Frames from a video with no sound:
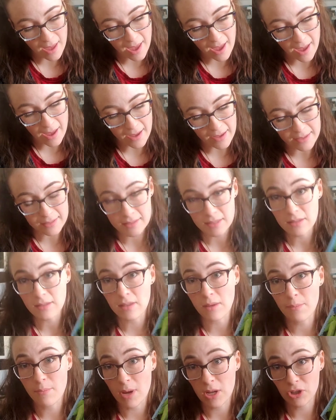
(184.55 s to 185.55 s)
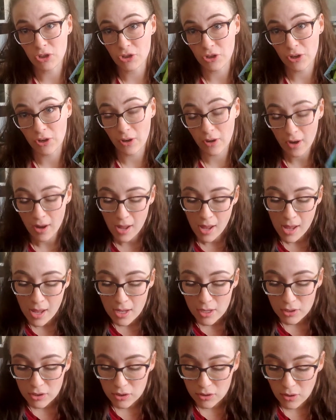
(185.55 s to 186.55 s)
as the Muncher.
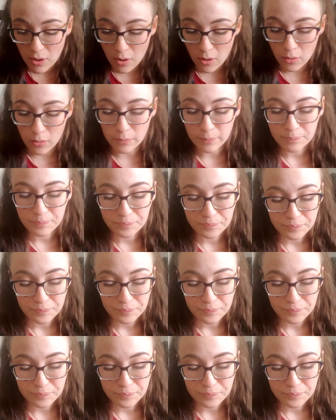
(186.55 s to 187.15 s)
So